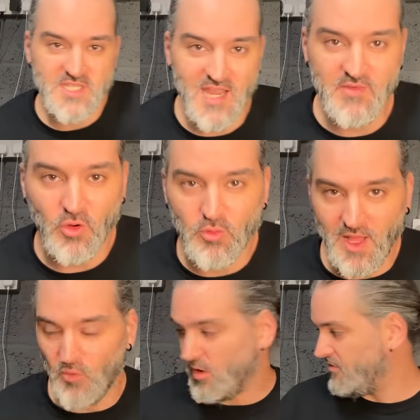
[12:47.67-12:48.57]
gave it all
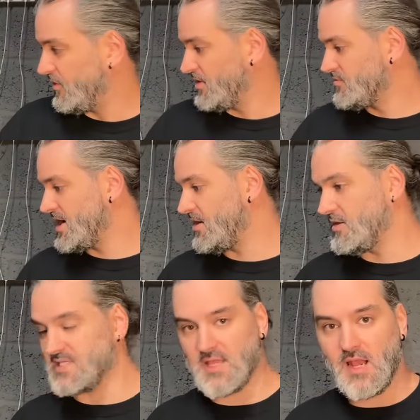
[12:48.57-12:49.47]
that waffle and
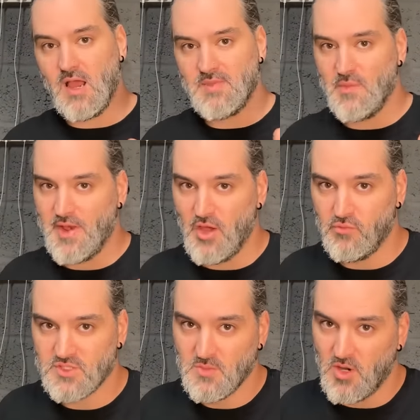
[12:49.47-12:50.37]
realised that the alarm that went off
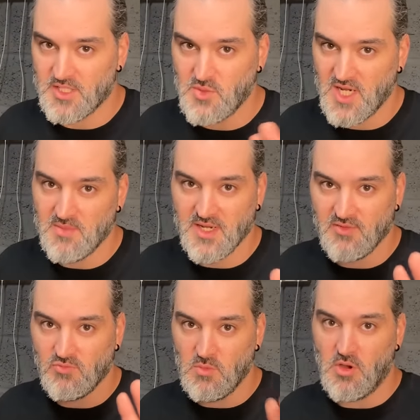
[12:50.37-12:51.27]
was my
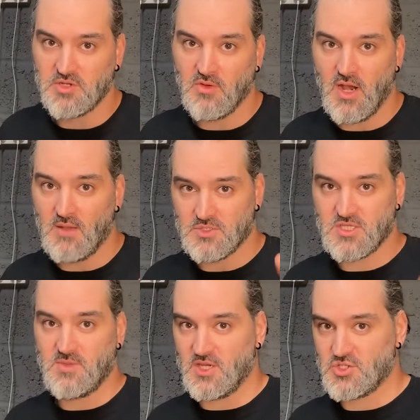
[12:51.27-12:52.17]
20-minute reminder alarm, just
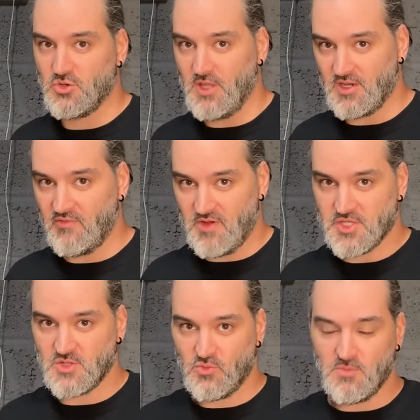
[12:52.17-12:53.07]
to make sure that I can
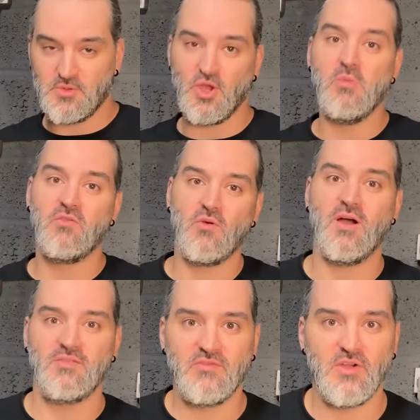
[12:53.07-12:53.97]
finish up what I'm doing before I
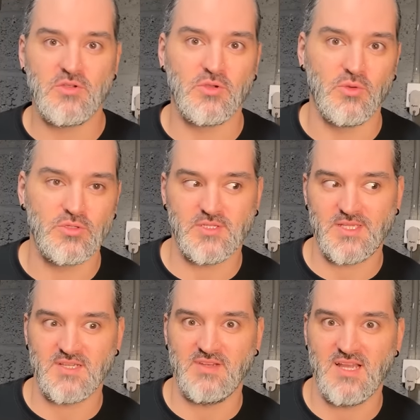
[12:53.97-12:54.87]
have the phone call, because I
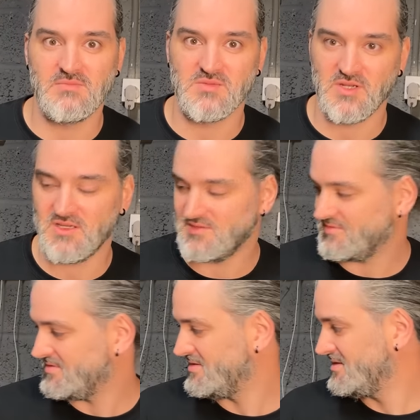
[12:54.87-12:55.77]
need to have alarms in my
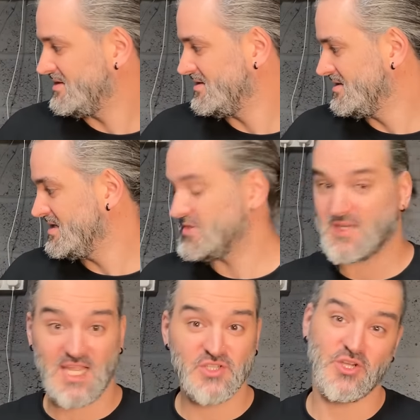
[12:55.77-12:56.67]
life. So I
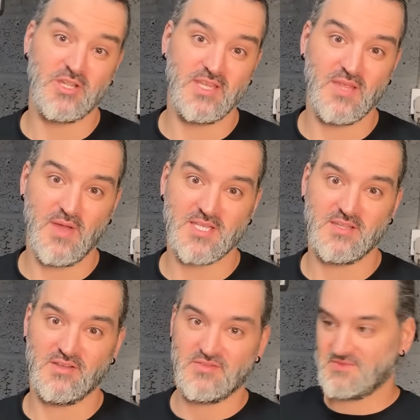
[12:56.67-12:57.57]
can show you the eBay
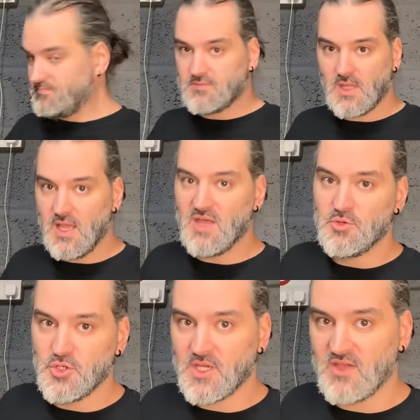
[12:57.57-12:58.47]
stuff. And then we'll
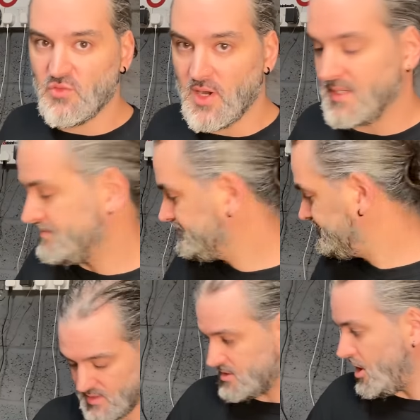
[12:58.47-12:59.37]
do a giveaway.
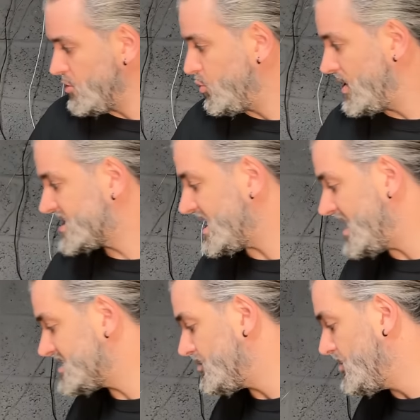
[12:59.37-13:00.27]
So we're
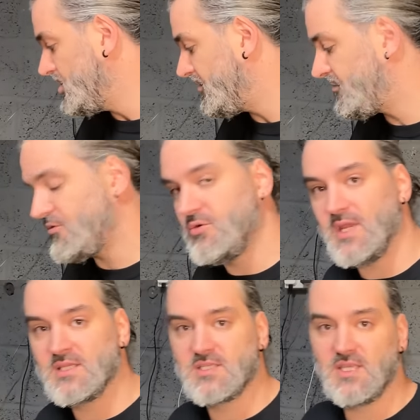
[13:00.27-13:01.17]
starting to move through
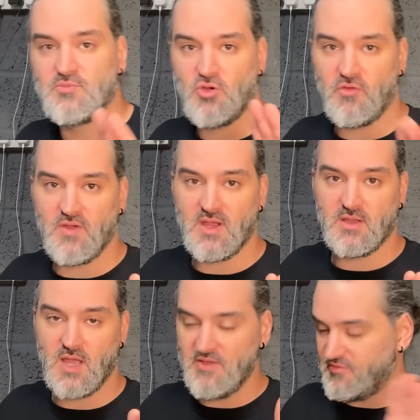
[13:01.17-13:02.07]
into the profit.
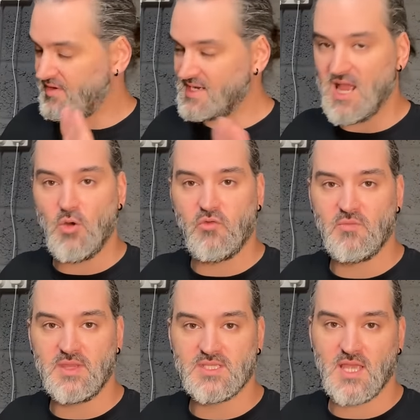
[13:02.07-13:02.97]
Everything now from
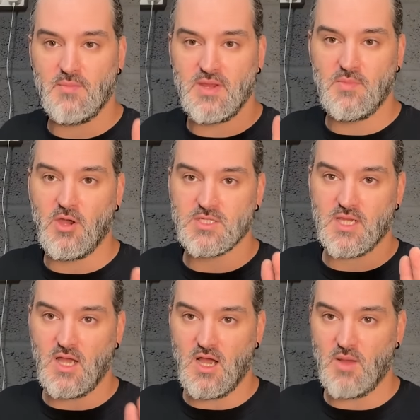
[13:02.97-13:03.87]
these Amiibos are